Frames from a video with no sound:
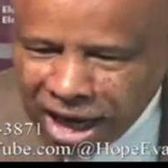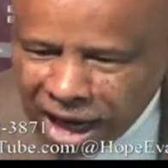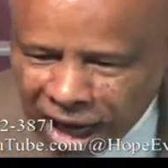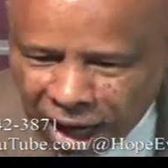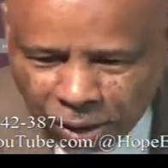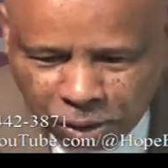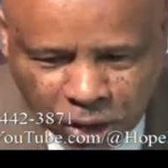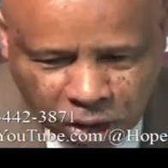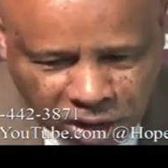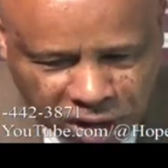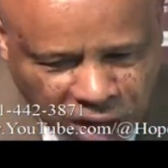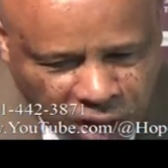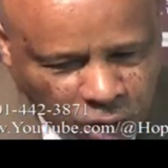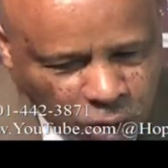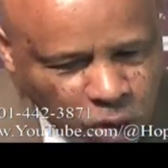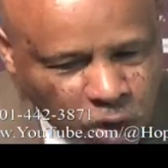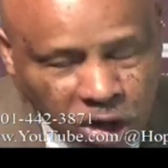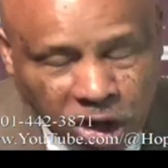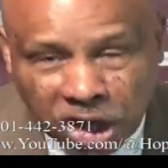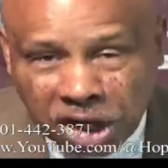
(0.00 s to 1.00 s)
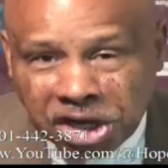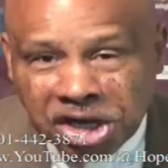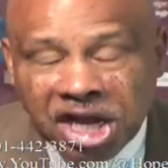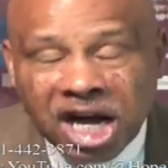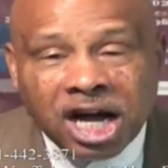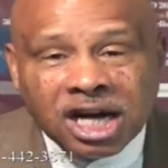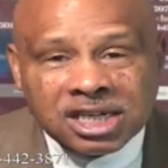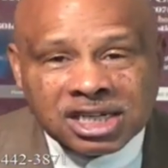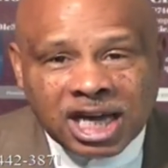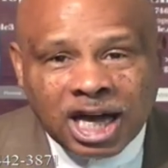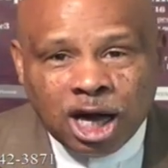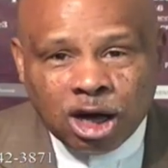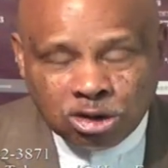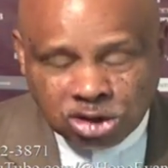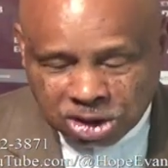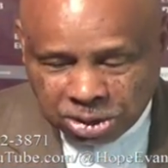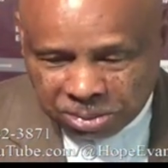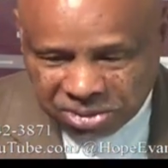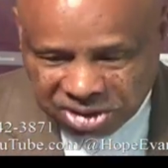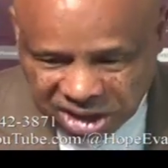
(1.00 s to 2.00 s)
I want to knock down
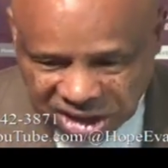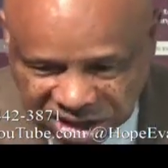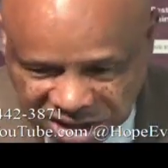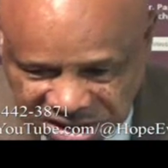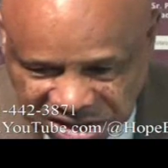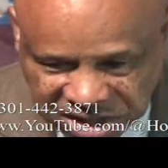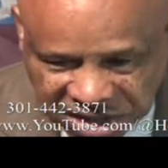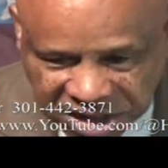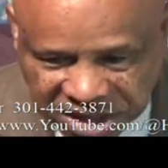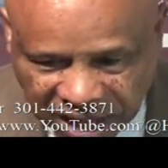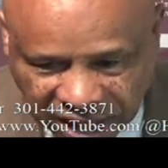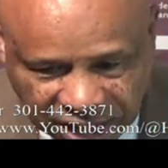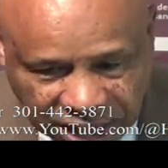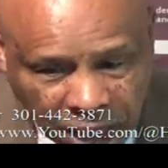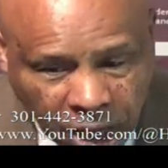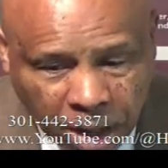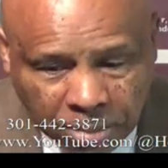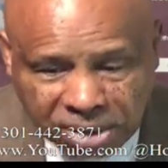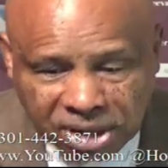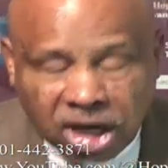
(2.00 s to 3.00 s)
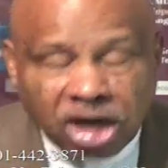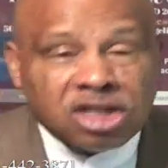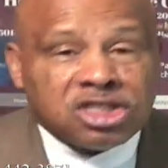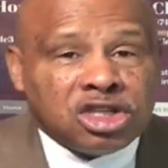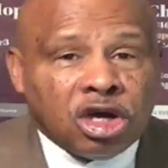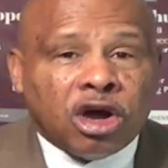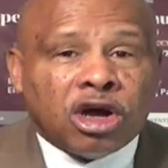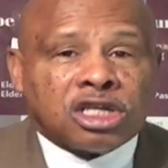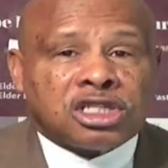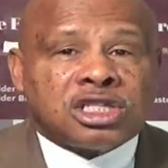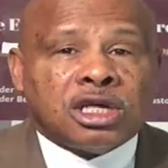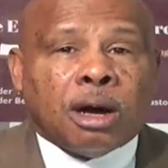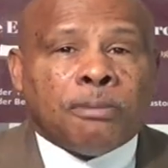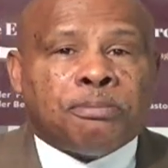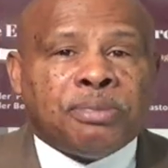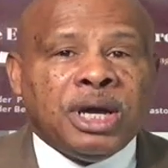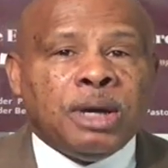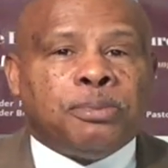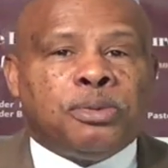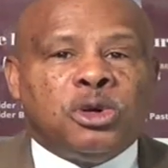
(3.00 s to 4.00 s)
some things today, because there are some
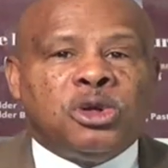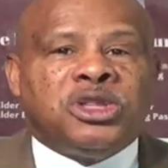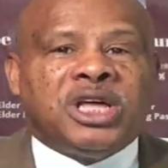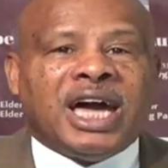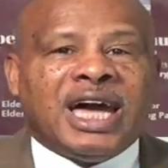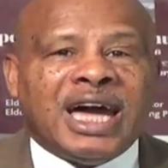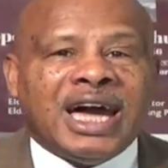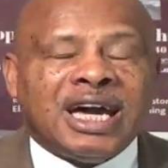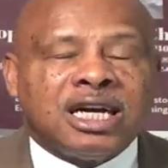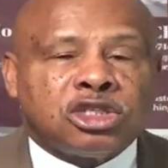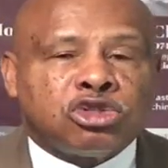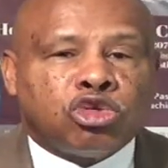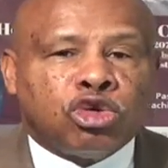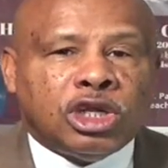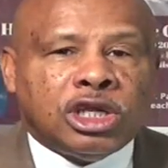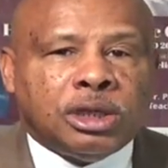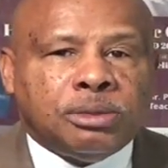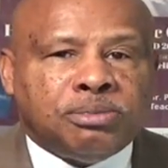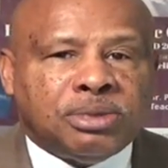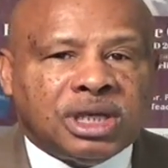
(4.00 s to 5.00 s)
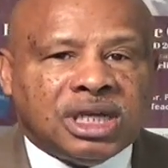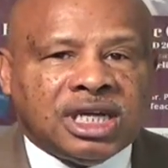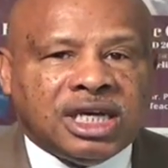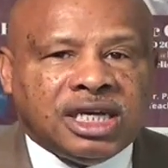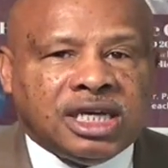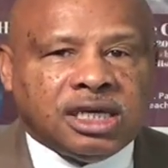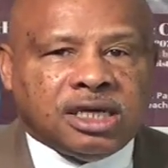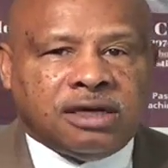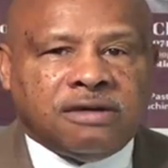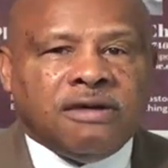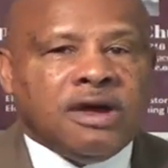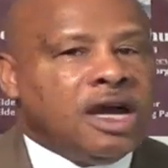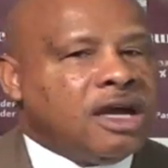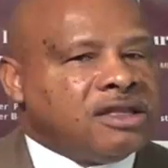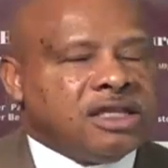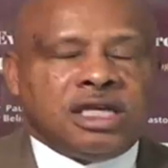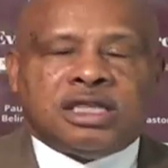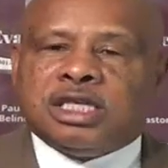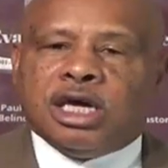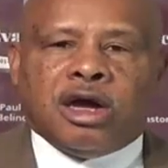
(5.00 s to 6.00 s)
people that actually believe
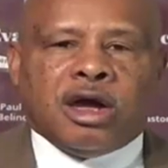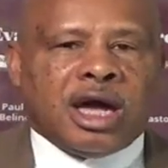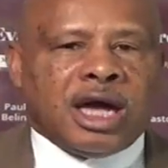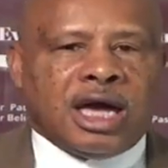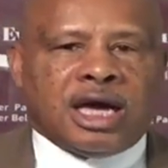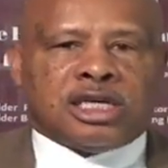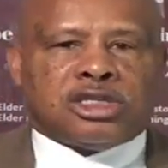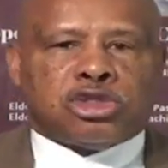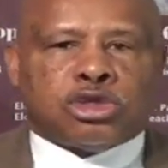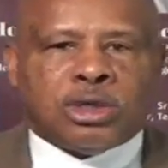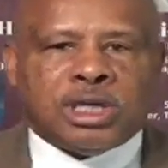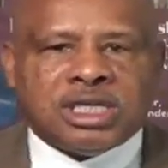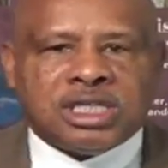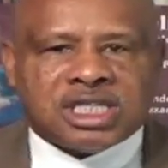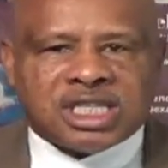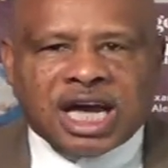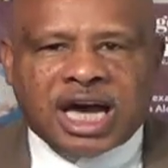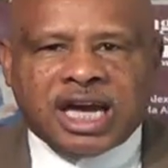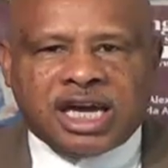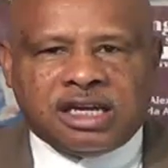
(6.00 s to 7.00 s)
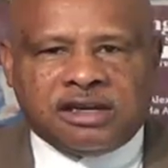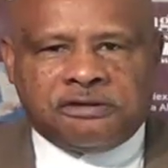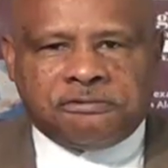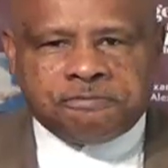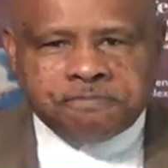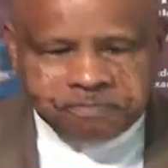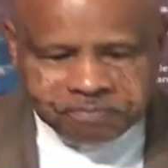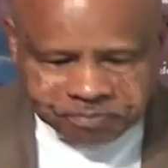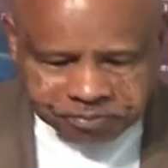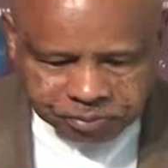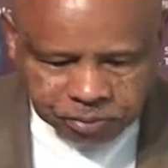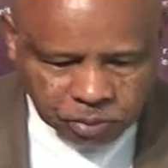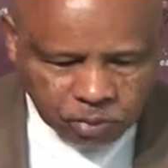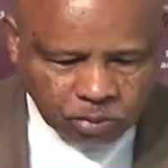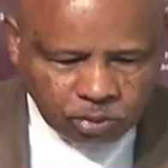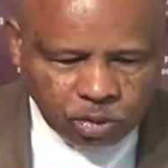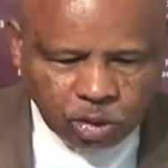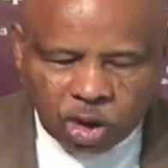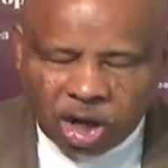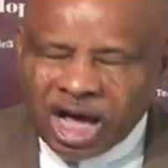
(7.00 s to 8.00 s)
that they're actually saved,
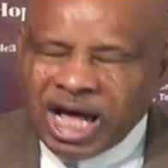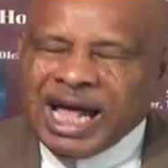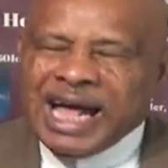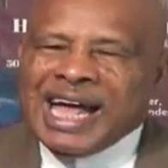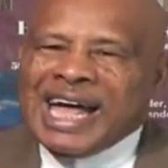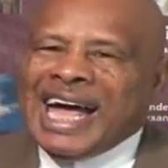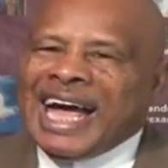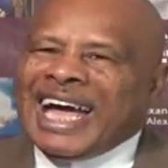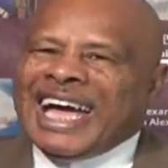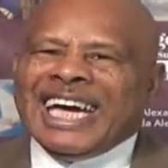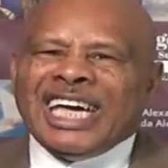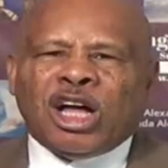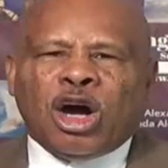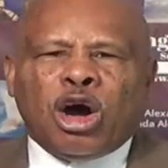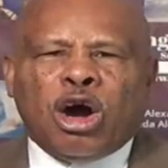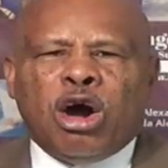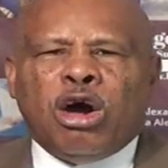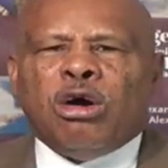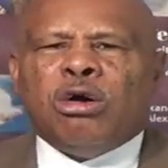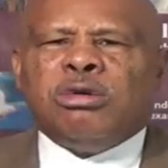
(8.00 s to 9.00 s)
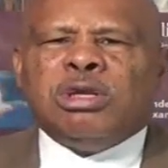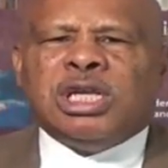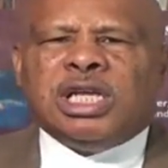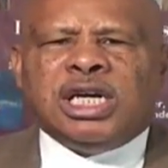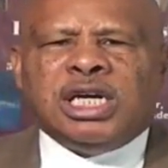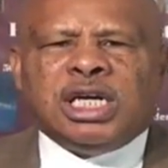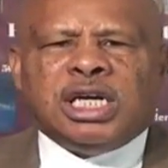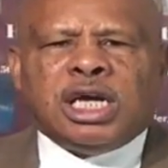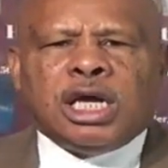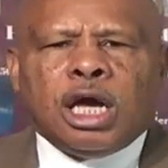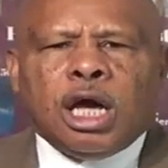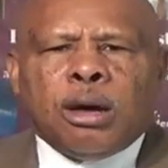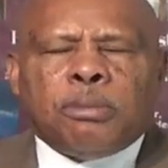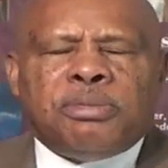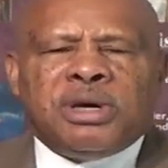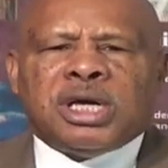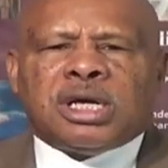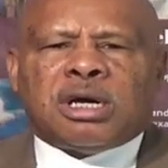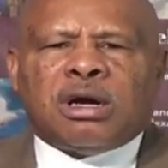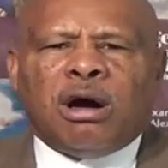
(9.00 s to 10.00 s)
and only
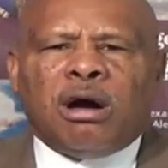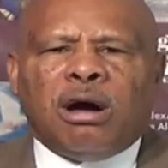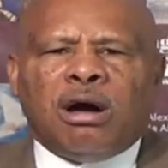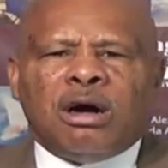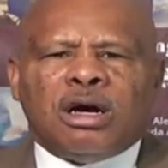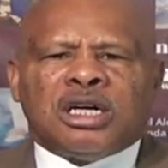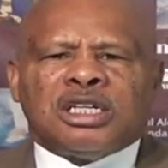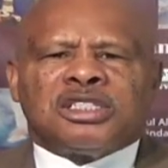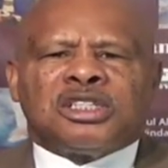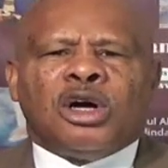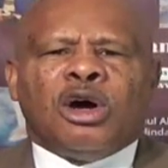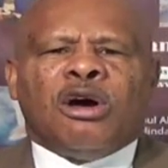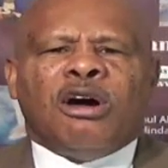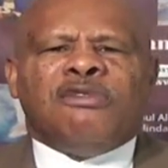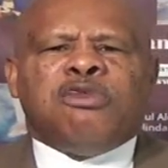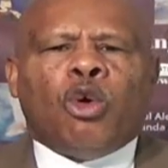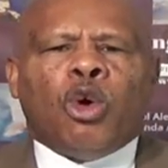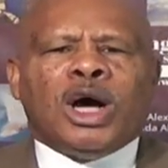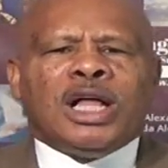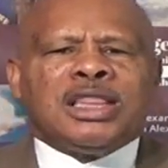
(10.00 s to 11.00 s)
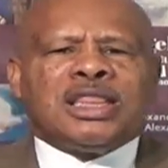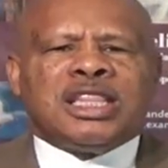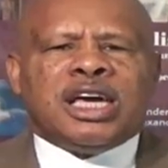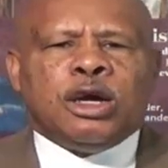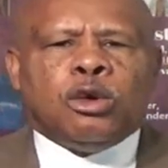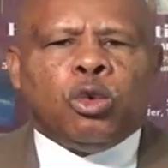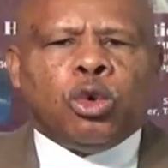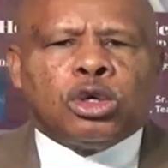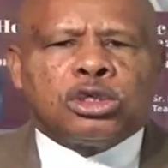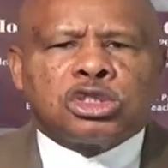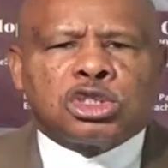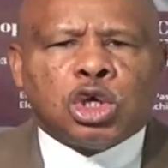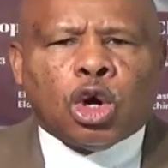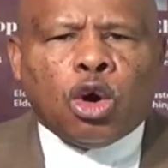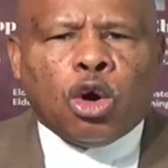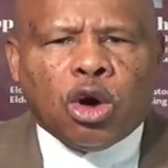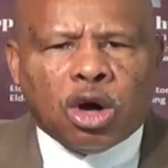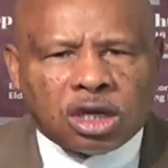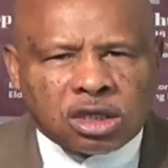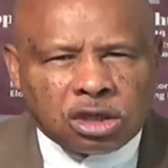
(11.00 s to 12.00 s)
because of what they were
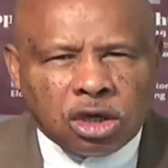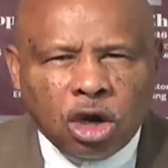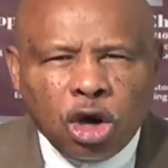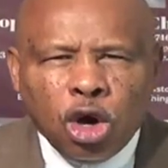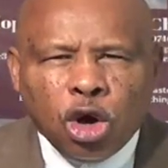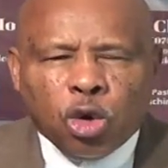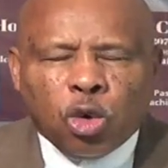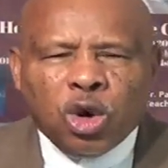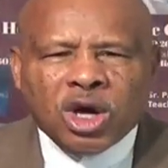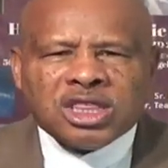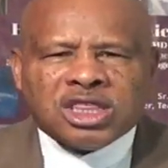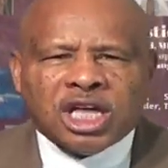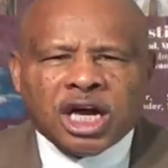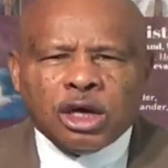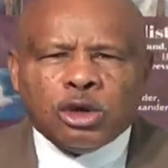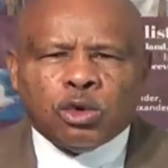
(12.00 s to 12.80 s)
taught, what they